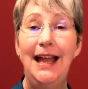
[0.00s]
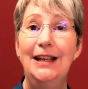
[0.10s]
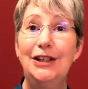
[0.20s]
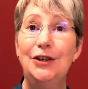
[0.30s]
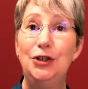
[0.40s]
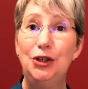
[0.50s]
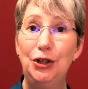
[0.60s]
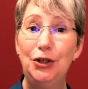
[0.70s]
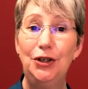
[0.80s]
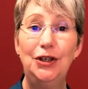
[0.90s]
So
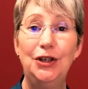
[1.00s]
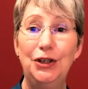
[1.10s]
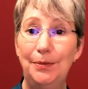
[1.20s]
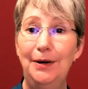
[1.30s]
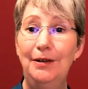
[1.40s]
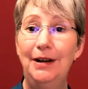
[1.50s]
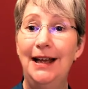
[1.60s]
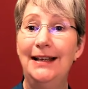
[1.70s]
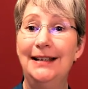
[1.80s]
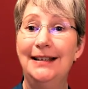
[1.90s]
just to
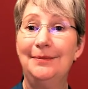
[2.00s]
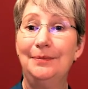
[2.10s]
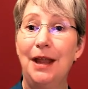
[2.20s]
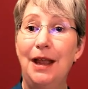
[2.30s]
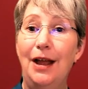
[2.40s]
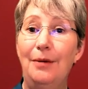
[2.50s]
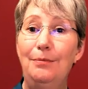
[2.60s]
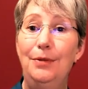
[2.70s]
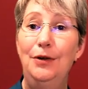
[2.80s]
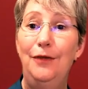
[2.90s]
summarize,
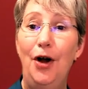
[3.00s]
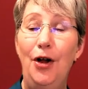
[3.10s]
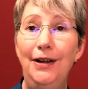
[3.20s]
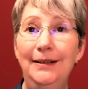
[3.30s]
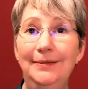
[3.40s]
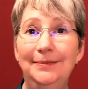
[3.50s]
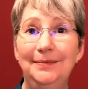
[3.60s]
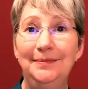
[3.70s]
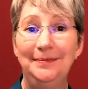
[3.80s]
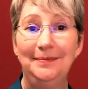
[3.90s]
move on,
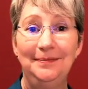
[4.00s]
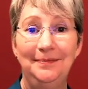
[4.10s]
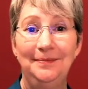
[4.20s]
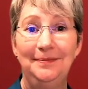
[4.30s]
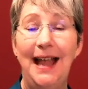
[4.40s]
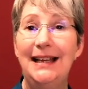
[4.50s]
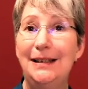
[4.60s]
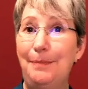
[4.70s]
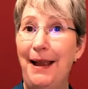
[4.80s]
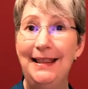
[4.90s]

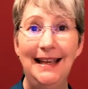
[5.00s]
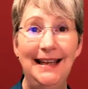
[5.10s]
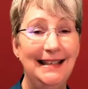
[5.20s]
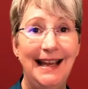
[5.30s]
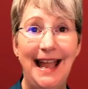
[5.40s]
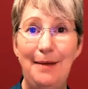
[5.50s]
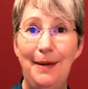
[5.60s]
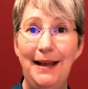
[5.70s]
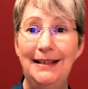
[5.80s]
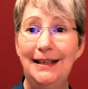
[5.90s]
expect things to get
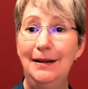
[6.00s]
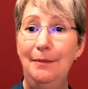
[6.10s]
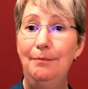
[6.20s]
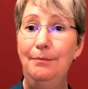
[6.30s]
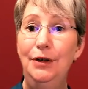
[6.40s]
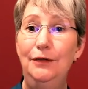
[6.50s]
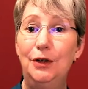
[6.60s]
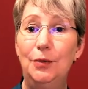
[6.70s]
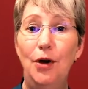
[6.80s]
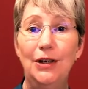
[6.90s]
better, move
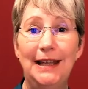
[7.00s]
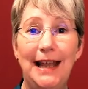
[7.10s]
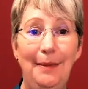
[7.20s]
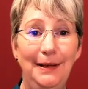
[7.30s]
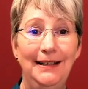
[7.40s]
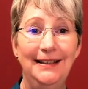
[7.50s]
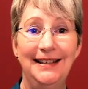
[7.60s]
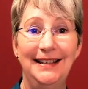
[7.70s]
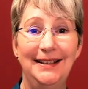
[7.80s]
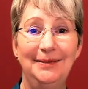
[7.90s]
towards
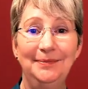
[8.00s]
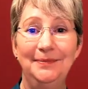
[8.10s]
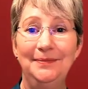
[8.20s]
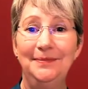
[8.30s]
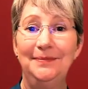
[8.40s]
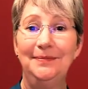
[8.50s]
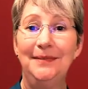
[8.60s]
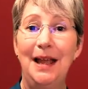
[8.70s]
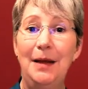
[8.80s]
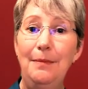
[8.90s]
happiness,
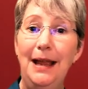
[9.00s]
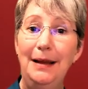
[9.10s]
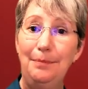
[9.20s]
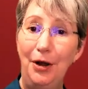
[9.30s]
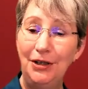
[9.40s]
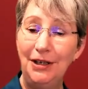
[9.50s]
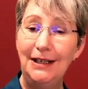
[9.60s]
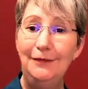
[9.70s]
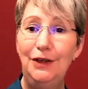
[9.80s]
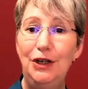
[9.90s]
make
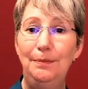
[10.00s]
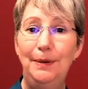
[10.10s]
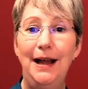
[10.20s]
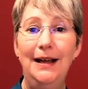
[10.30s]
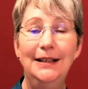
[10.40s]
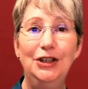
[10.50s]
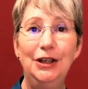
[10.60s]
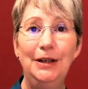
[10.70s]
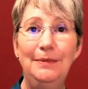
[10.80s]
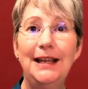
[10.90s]
positive new
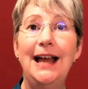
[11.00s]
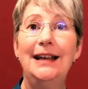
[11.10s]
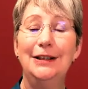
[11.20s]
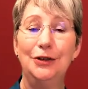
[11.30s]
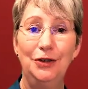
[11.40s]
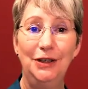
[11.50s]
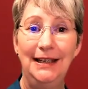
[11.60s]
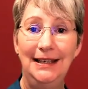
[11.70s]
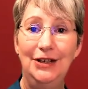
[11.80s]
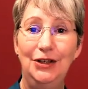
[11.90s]
partnerships and good
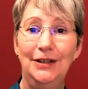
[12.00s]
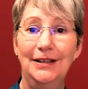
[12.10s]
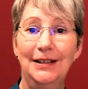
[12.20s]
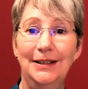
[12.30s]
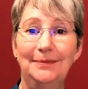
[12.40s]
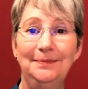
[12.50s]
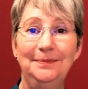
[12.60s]
decisions,